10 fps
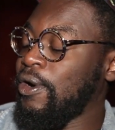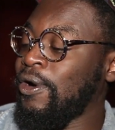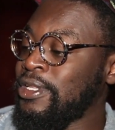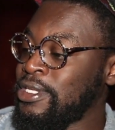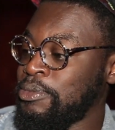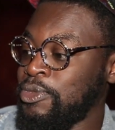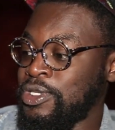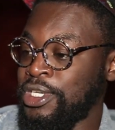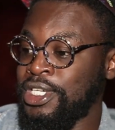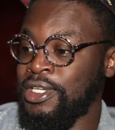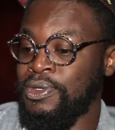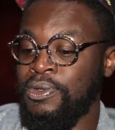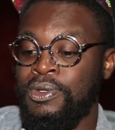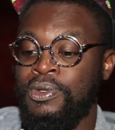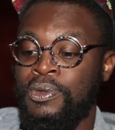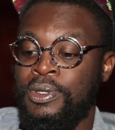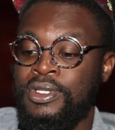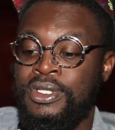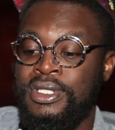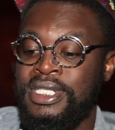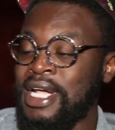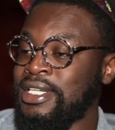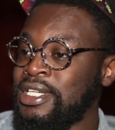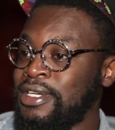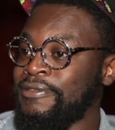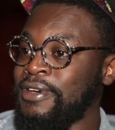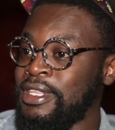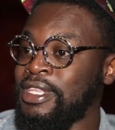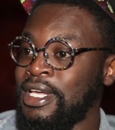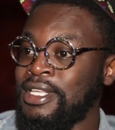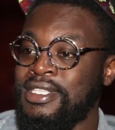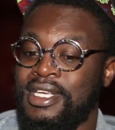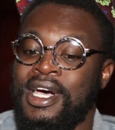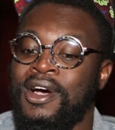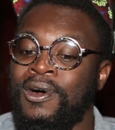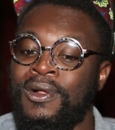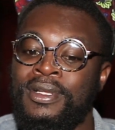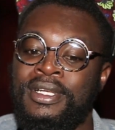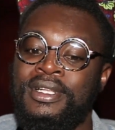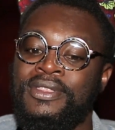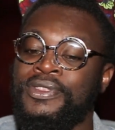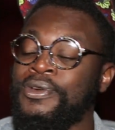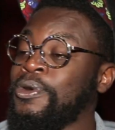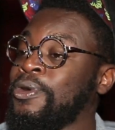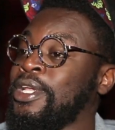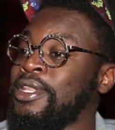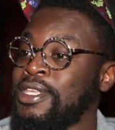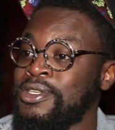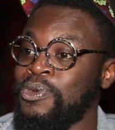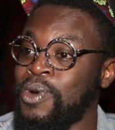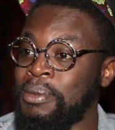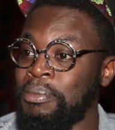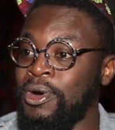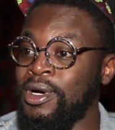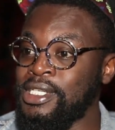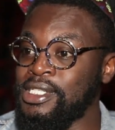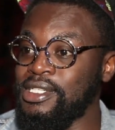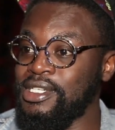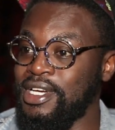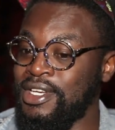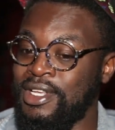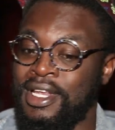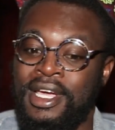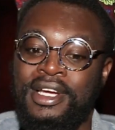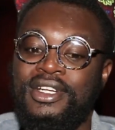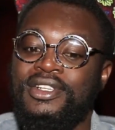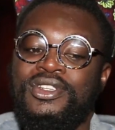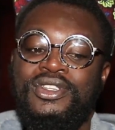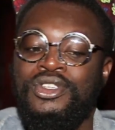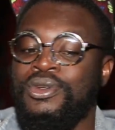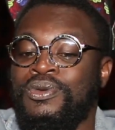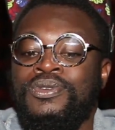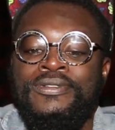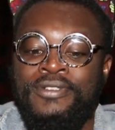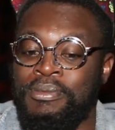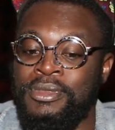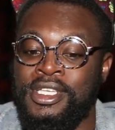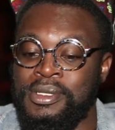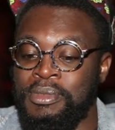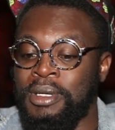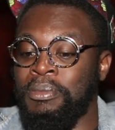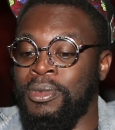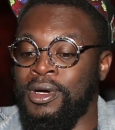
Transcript: all these musicians who do such different things are all thrown in this one box. And you're like, choose from this big